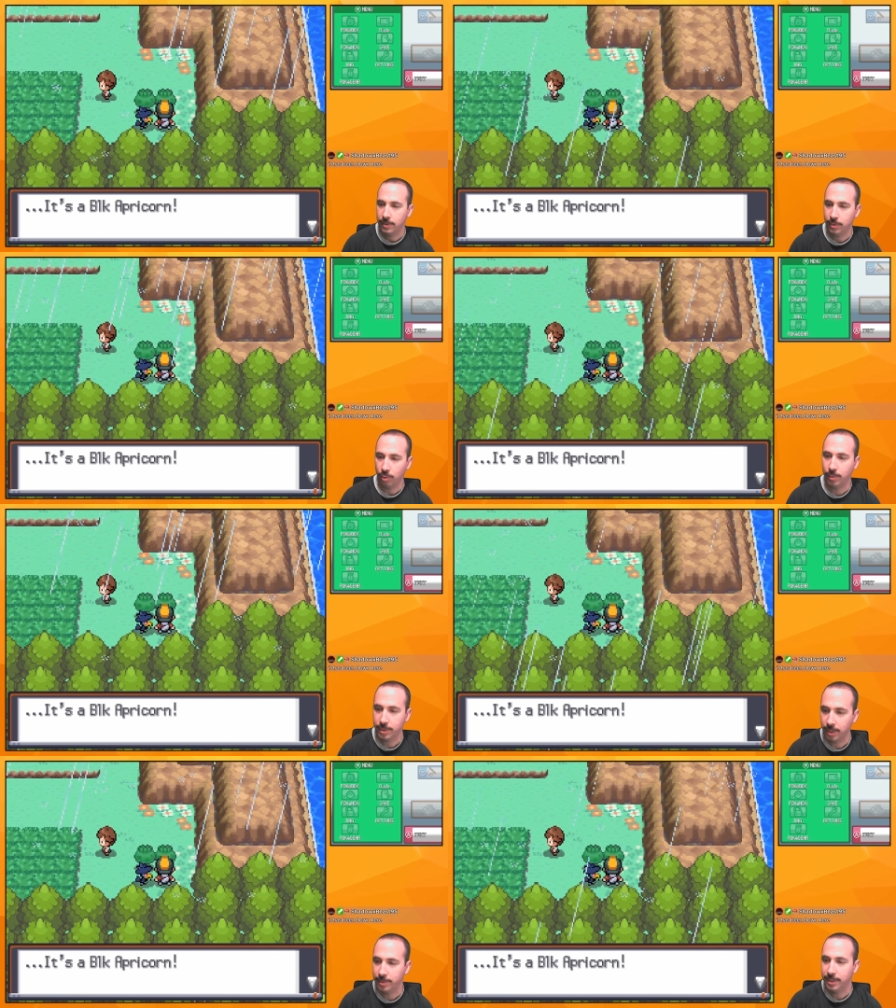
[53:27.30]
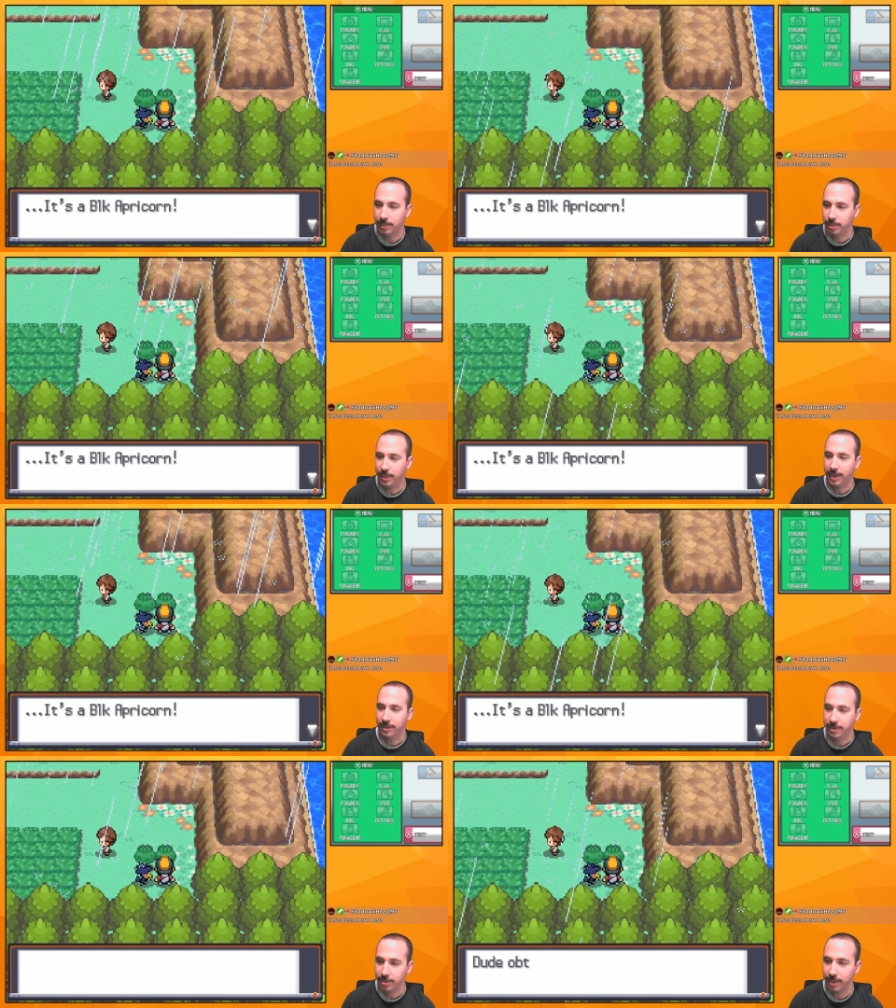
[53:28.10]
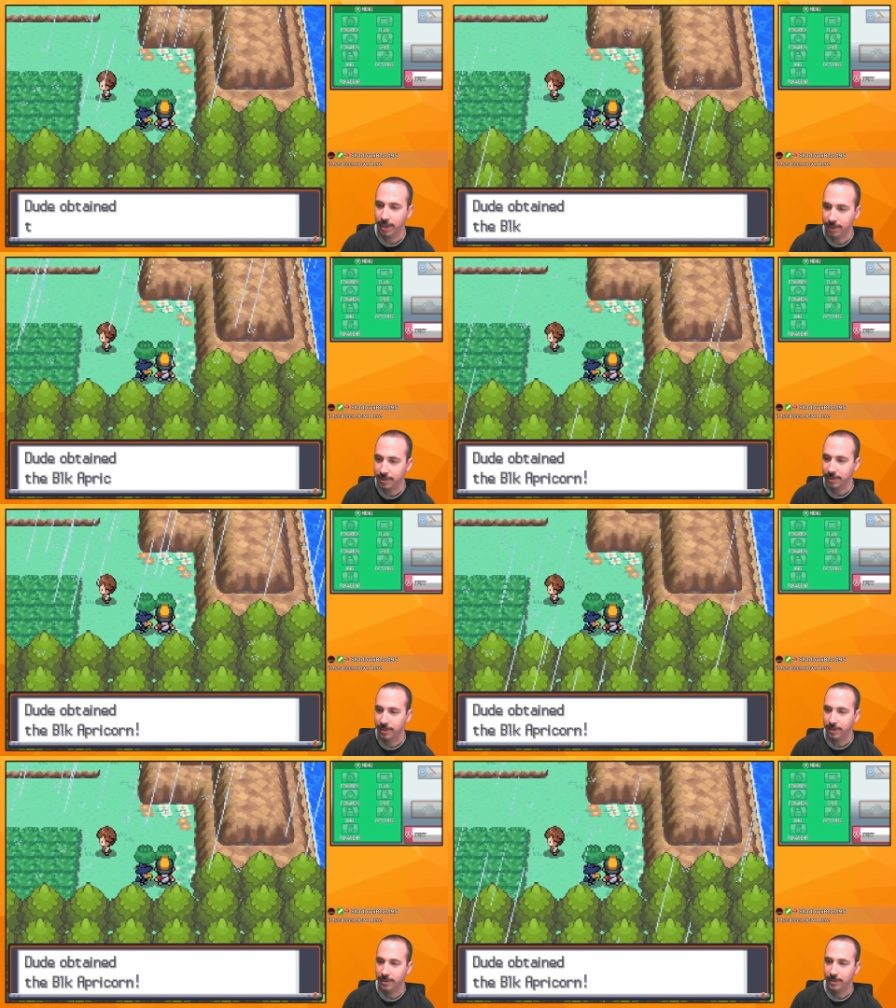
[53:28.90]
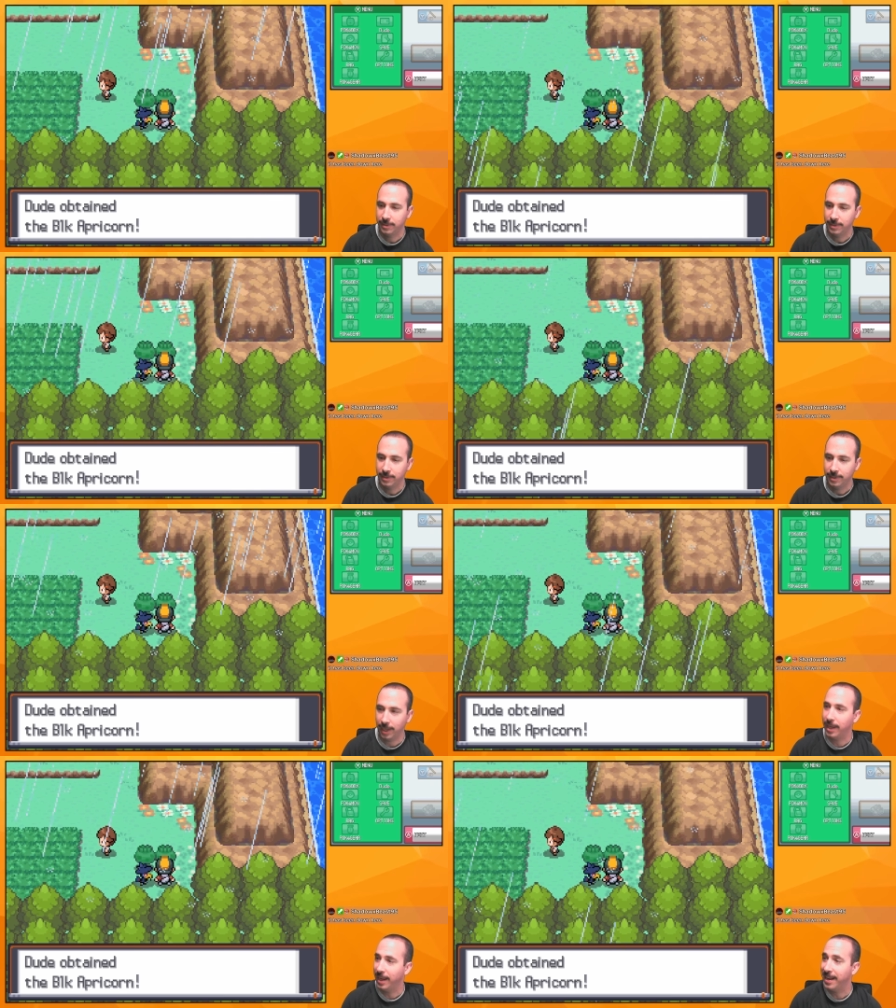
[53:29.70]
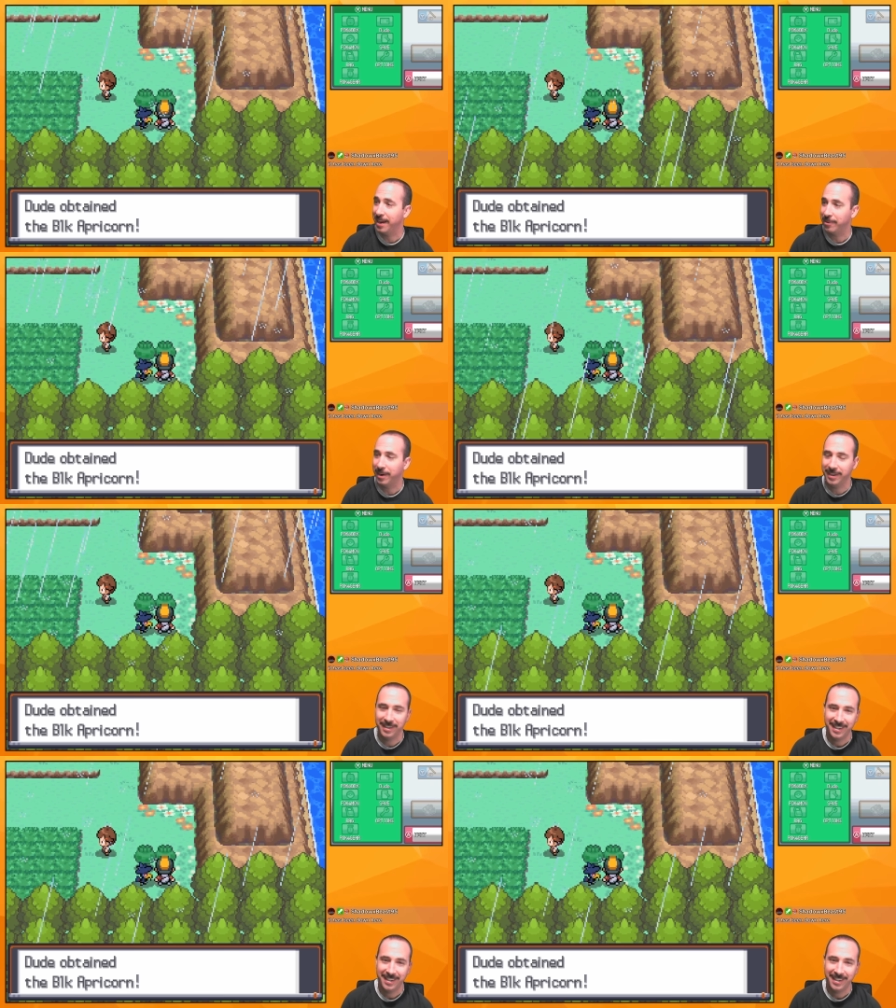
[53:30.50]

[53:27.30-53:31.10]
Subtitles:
Normal summer temps are back in the UK, that's good. Yeah, right?